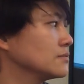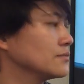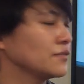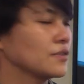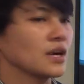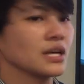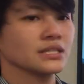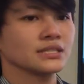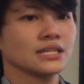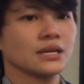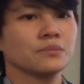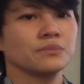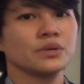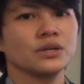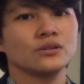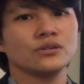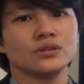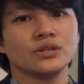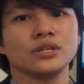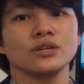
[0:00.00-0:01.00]
for
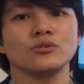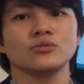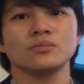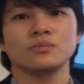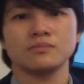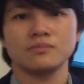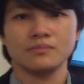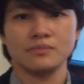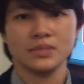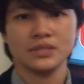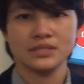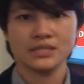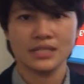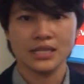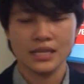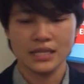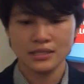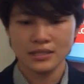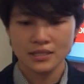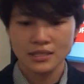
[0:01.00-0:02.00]
example the new
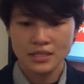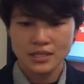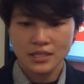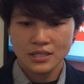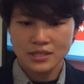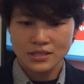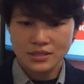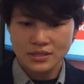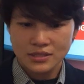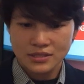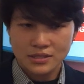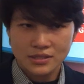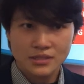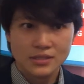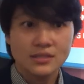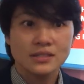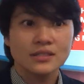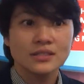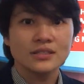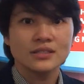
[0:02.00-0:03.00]
business.
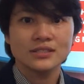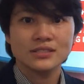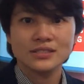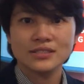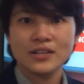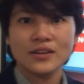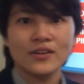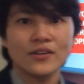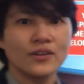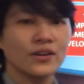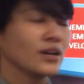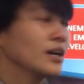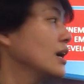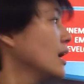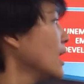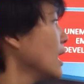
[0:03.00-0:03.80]
So